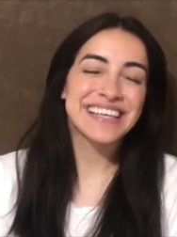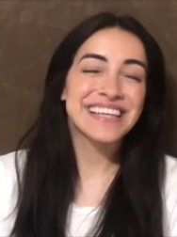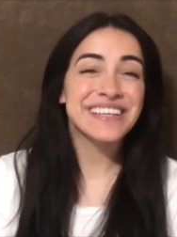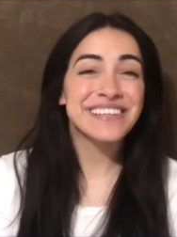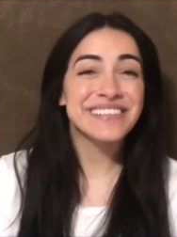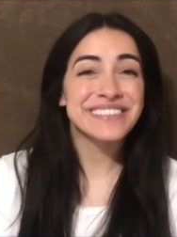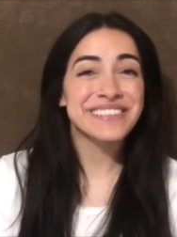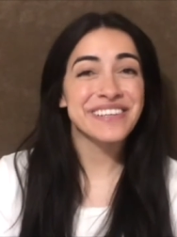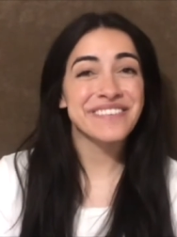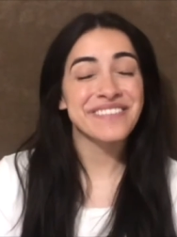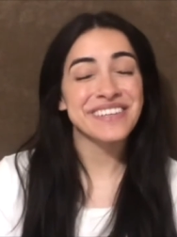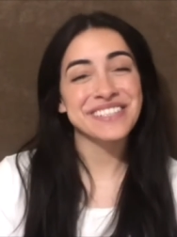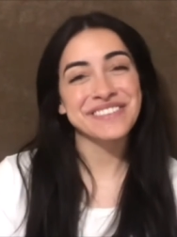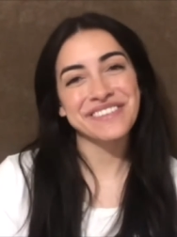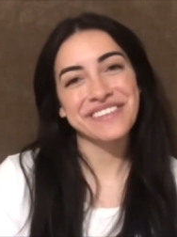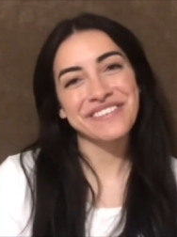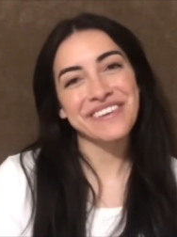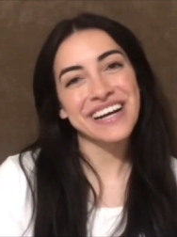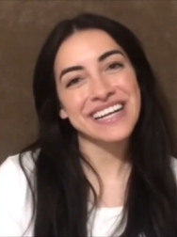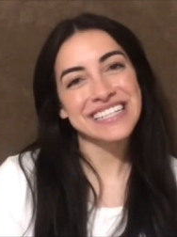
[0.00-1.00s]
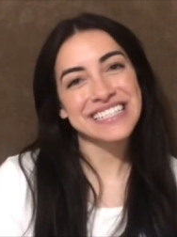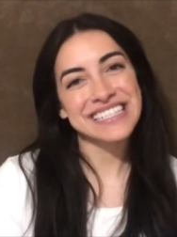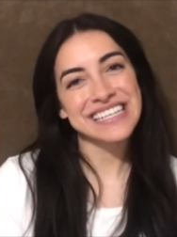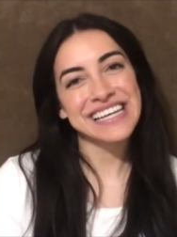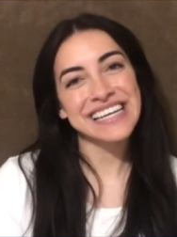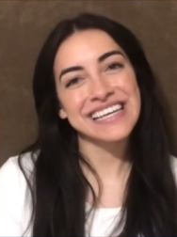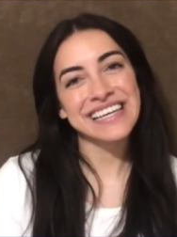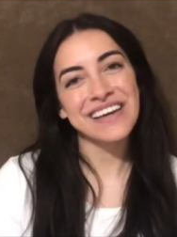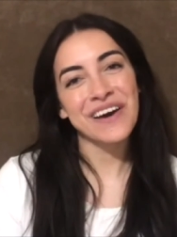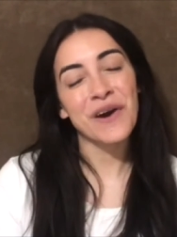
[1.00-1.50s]
Thank you so much for
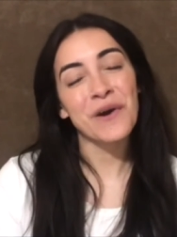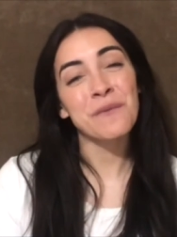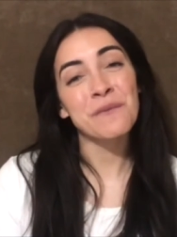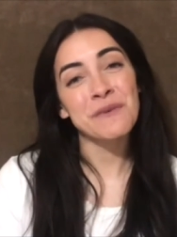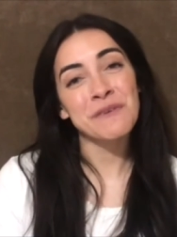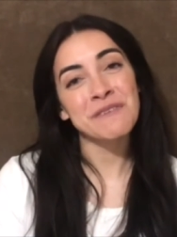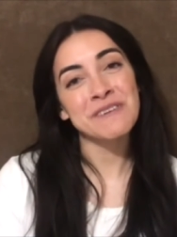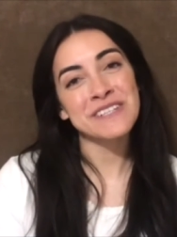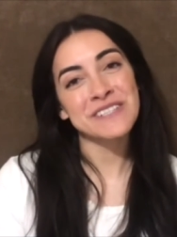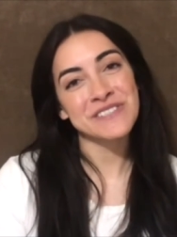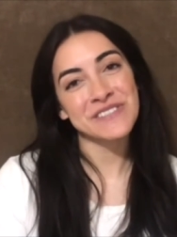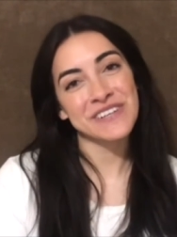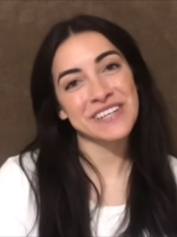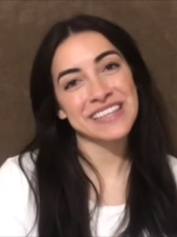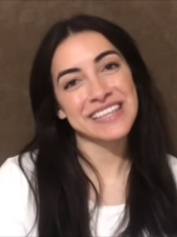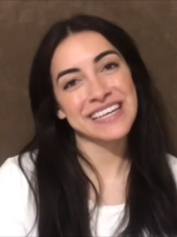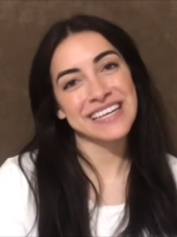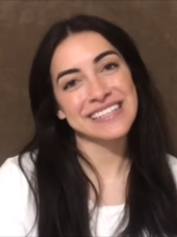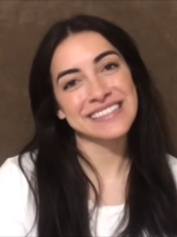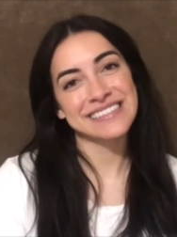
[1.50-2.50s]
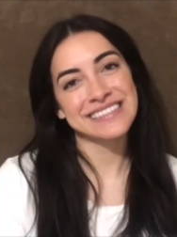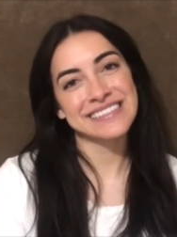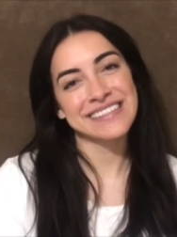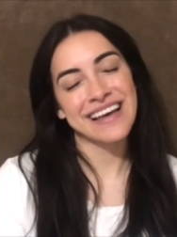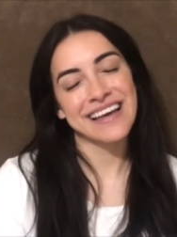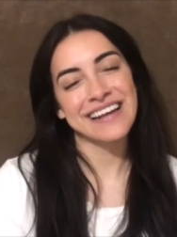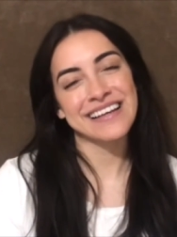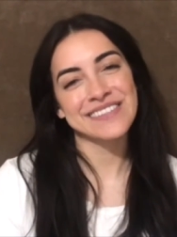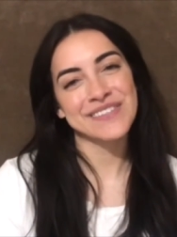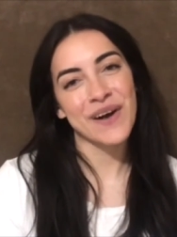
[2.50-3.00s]
watching. Hope you enjoyed this.
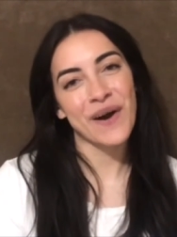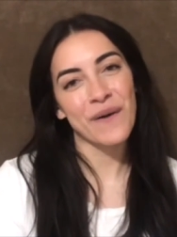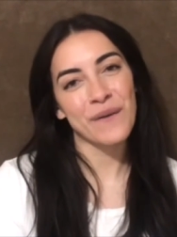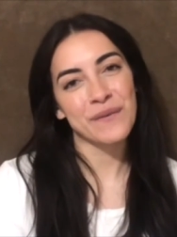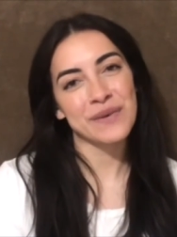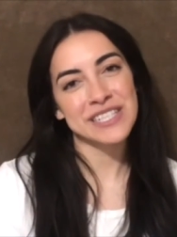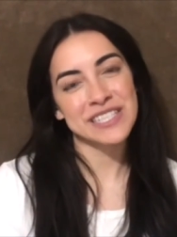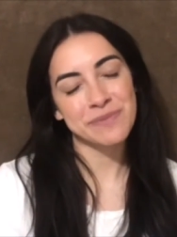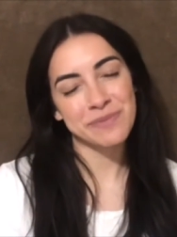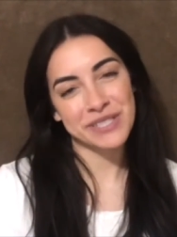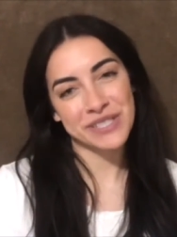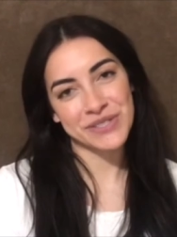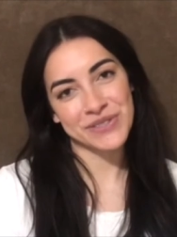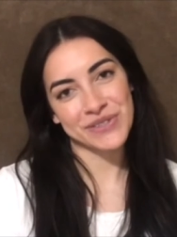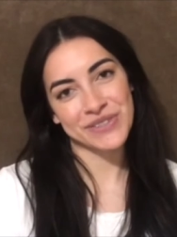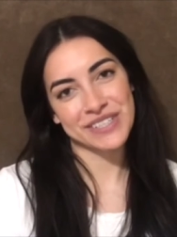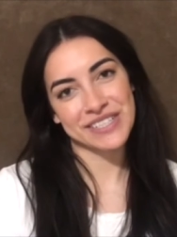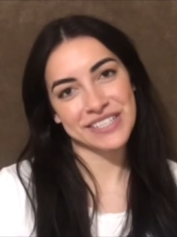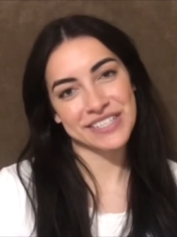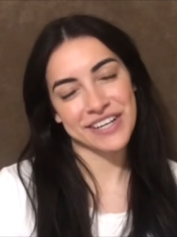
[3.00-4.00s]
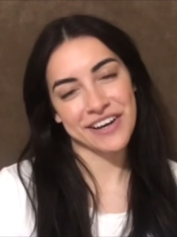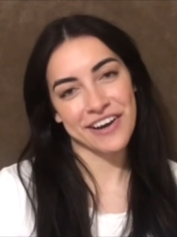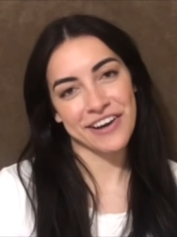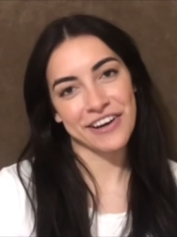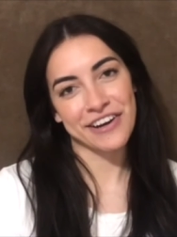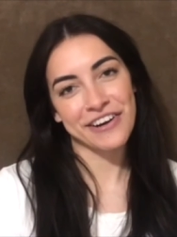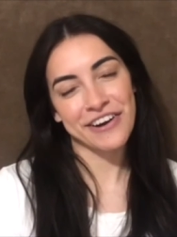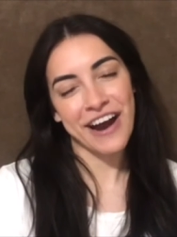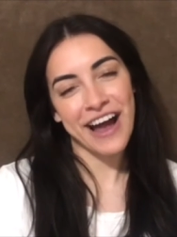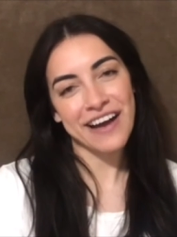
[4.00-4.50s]
And as always, be sure to share
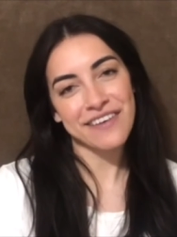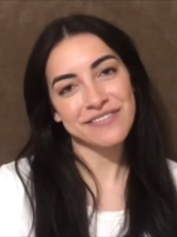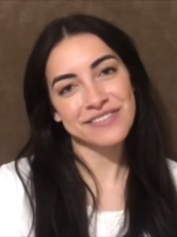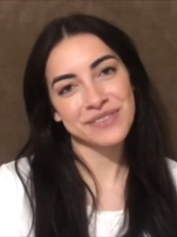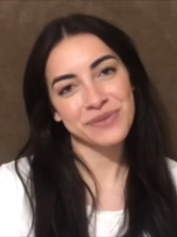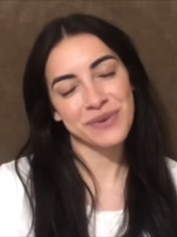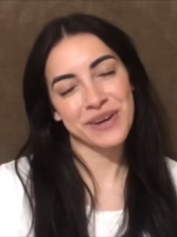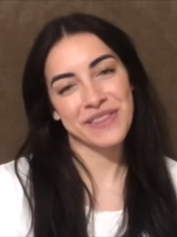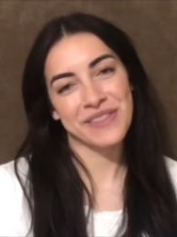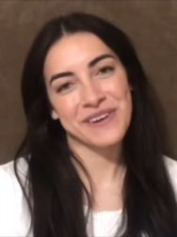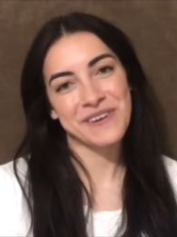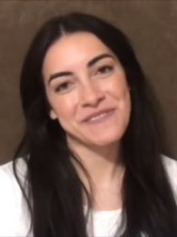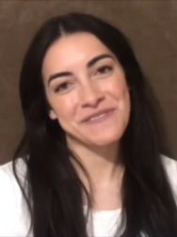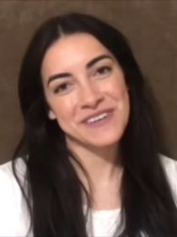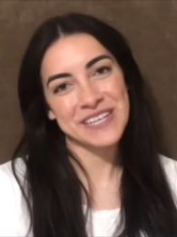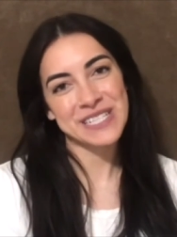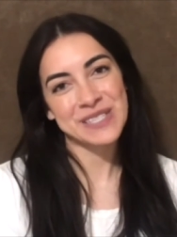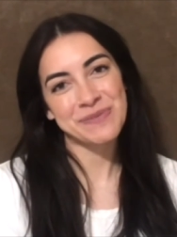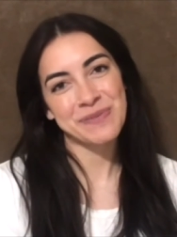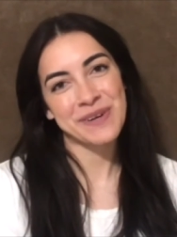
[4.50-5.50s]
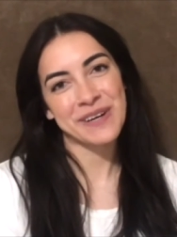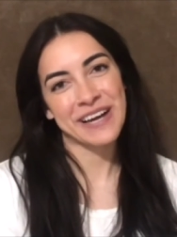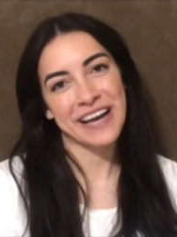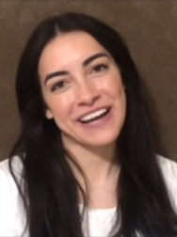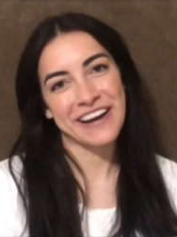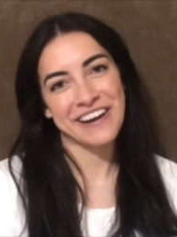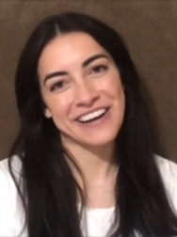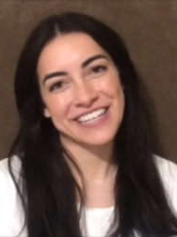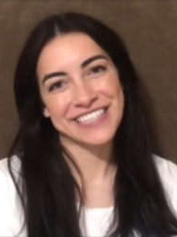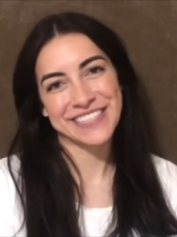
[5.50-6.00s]
your crafts with our Facebook
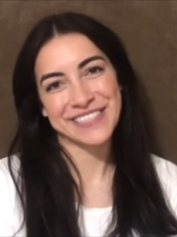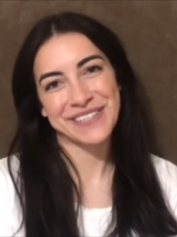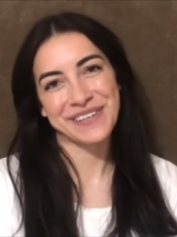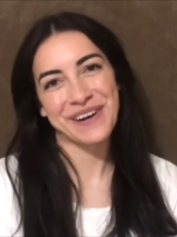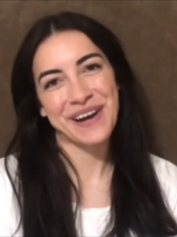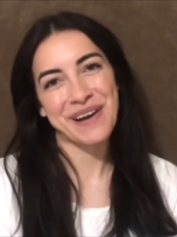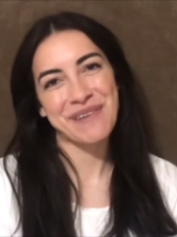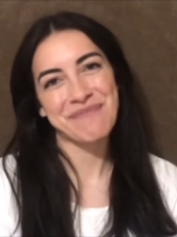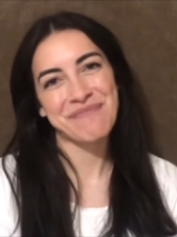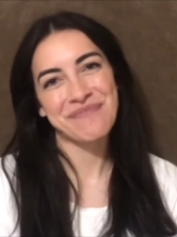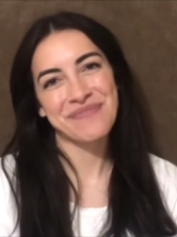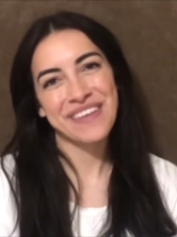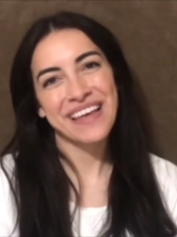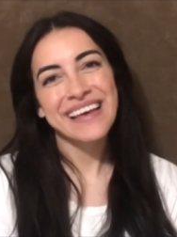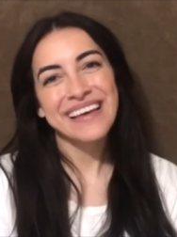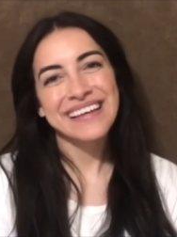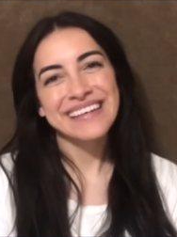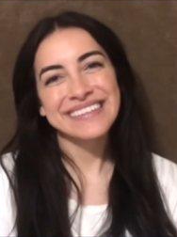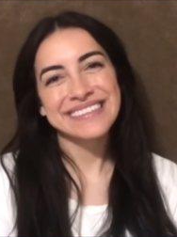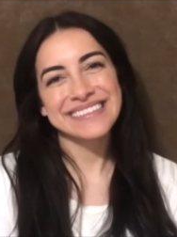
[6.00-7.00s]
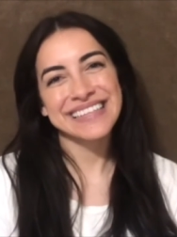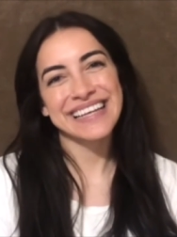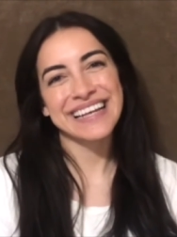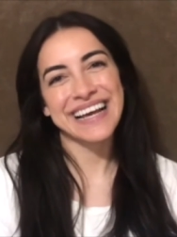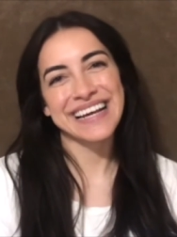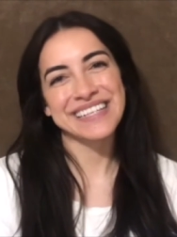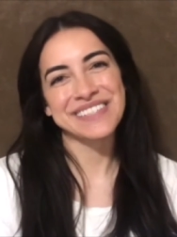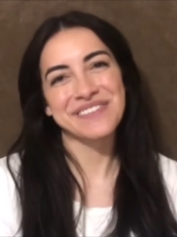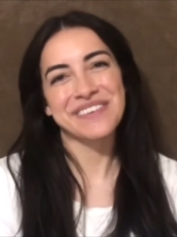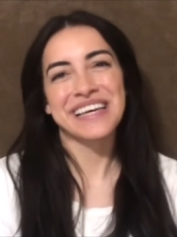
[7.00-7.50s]
and our Instagram. See you
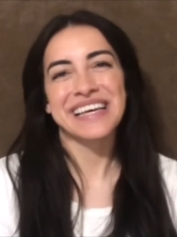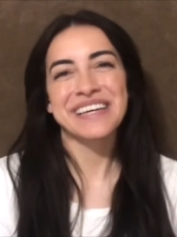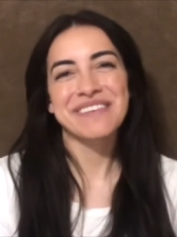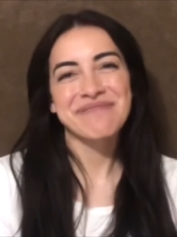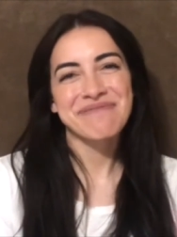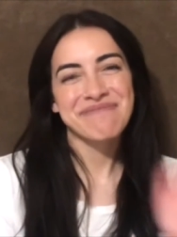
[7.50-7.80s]
next week.